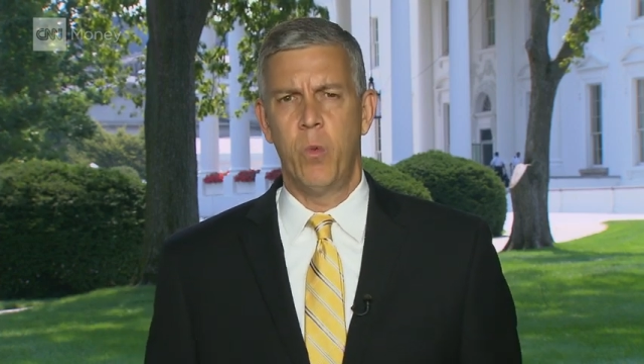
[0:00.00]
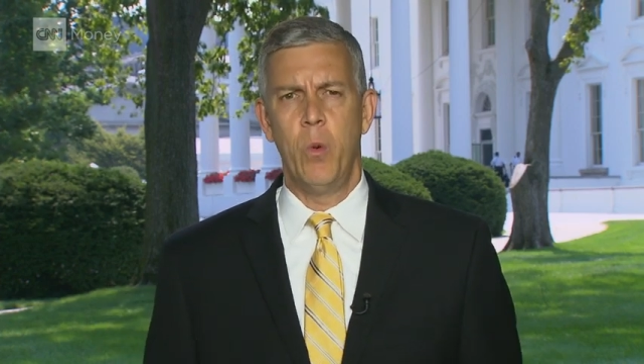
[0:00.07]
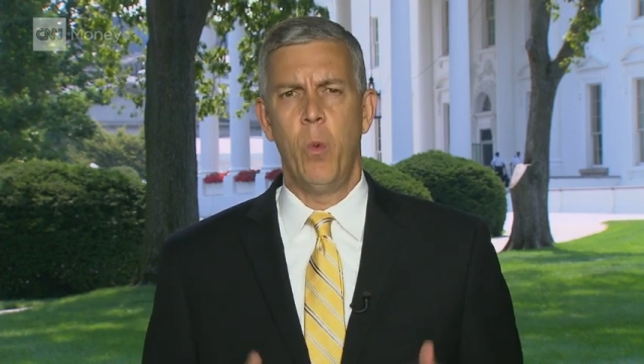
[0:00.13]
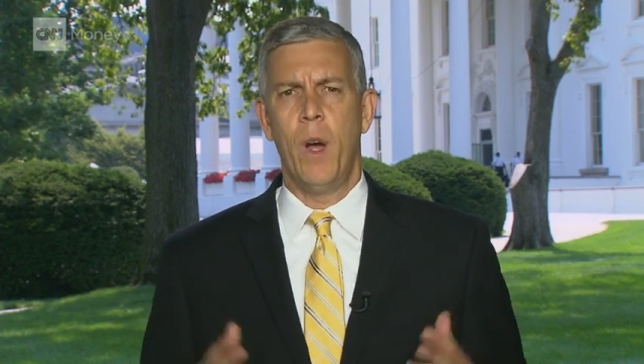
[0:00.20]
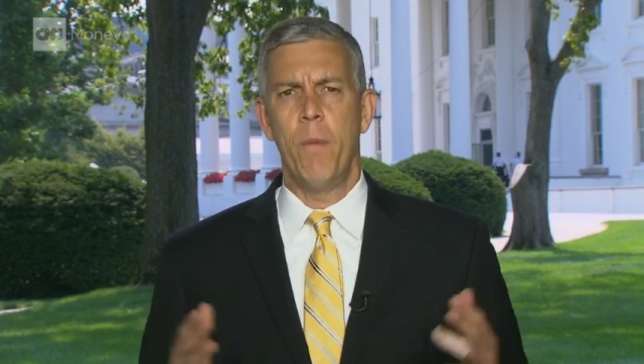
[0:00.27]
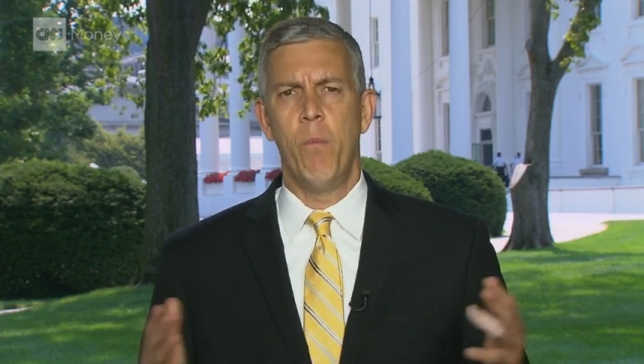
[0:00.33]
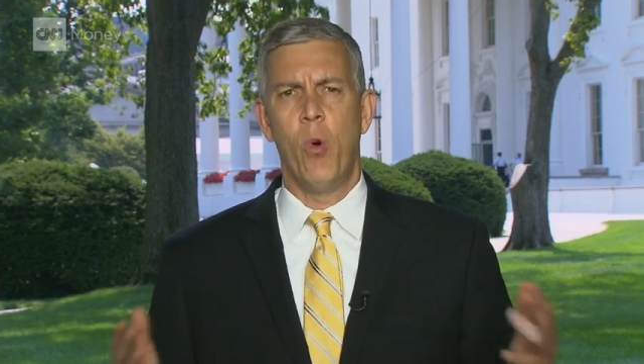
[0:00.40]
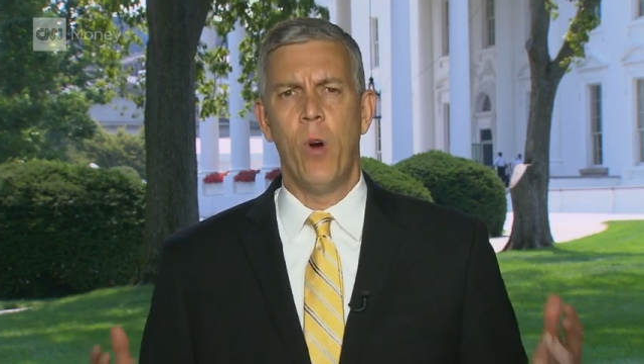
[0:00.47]
We
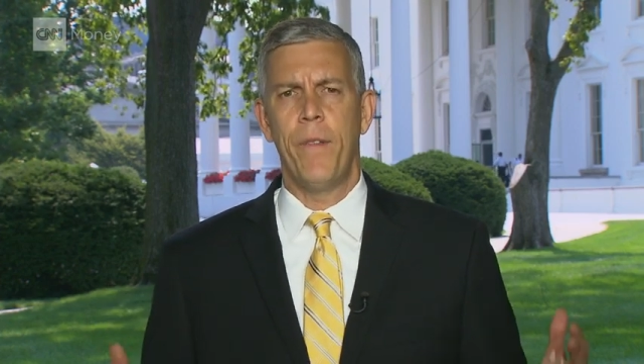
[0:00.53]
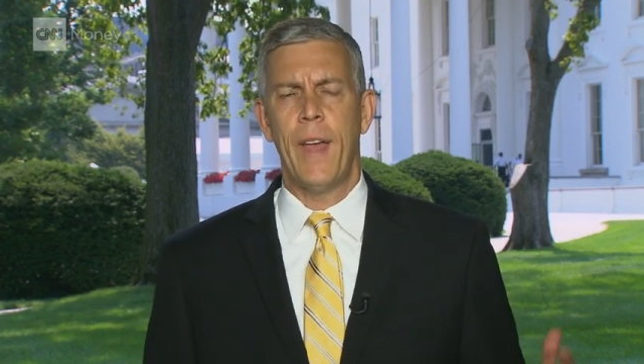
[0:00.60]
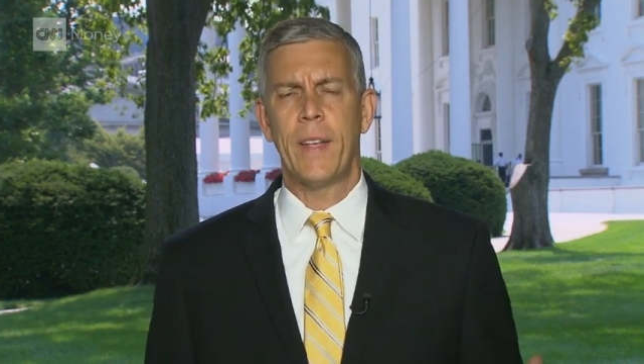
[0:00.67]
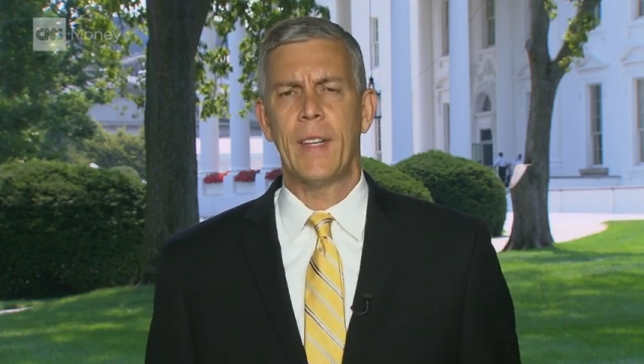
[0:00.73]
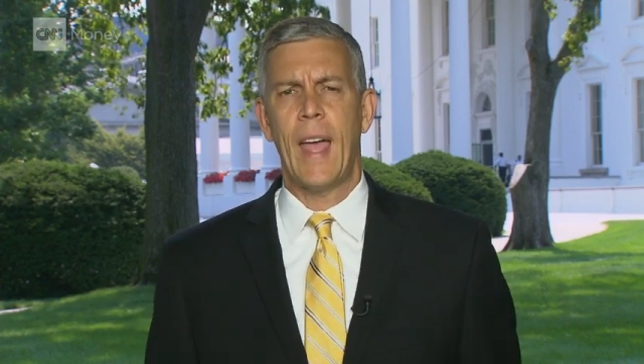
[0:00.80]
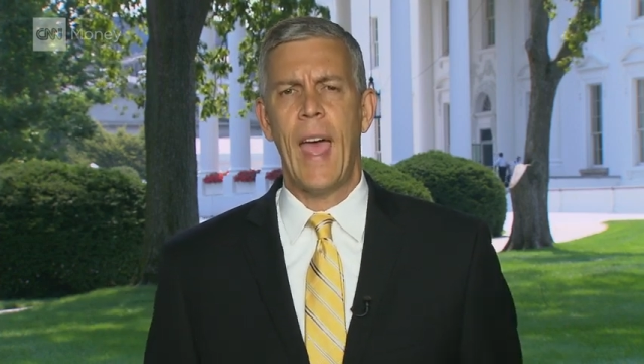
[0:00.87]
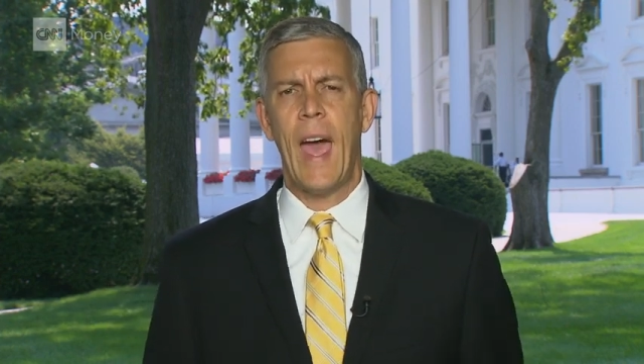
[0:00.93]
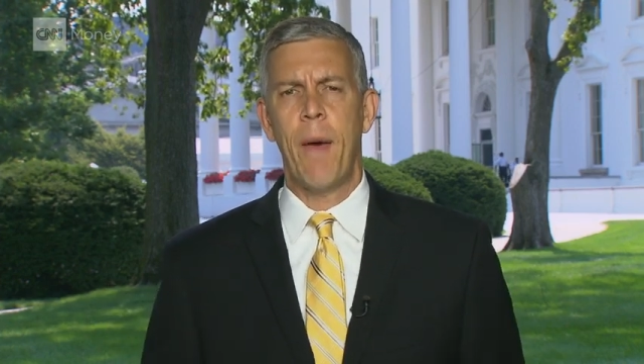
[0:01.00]
want more of that
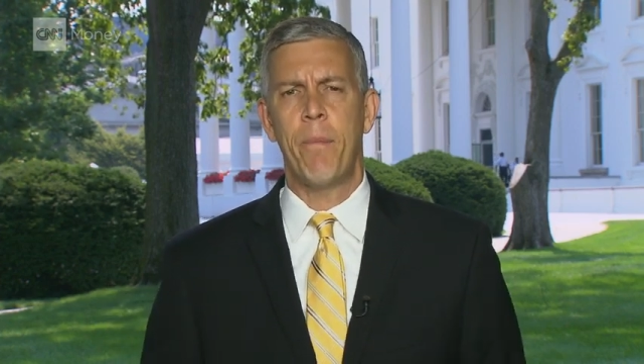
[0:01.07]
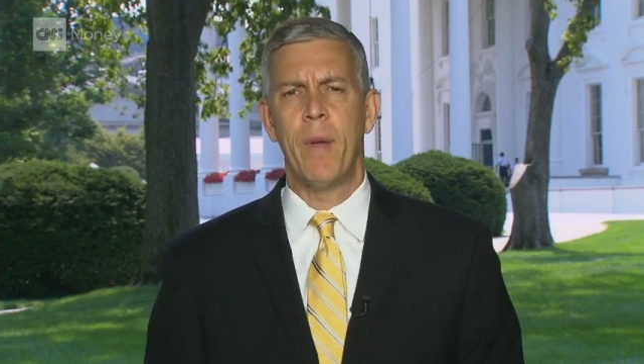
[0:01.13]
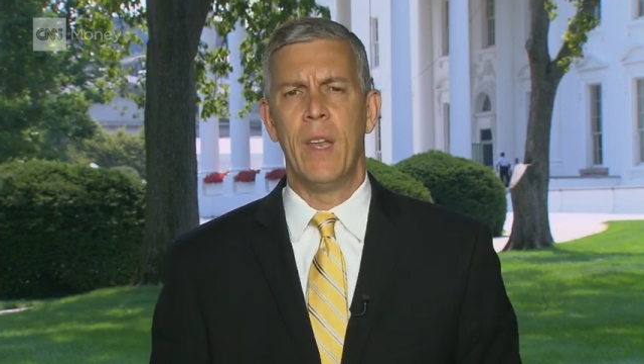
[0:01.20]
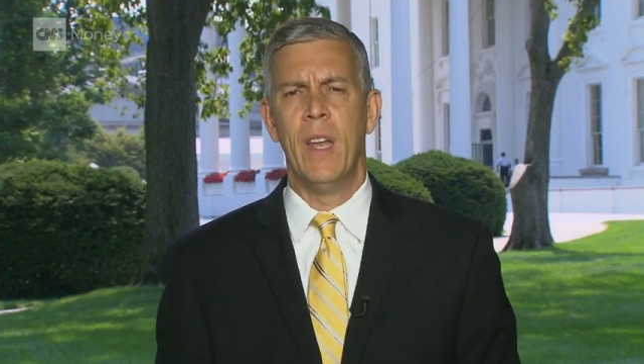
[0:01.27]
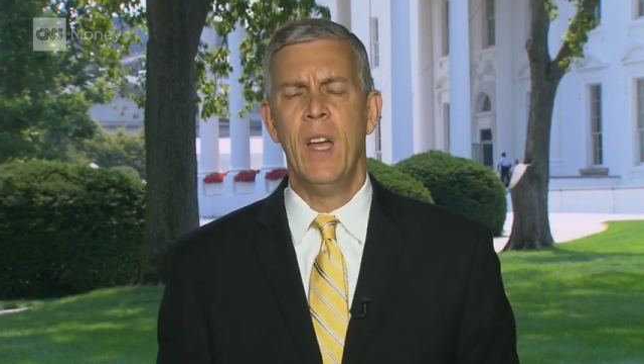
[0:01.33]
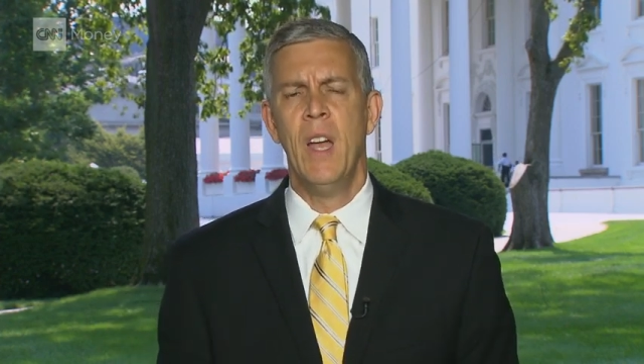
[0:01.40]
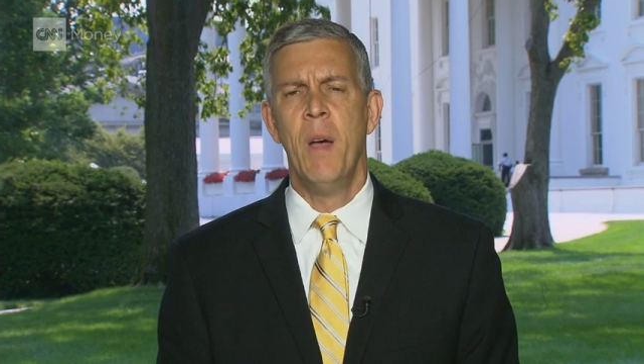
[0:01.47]
to happen.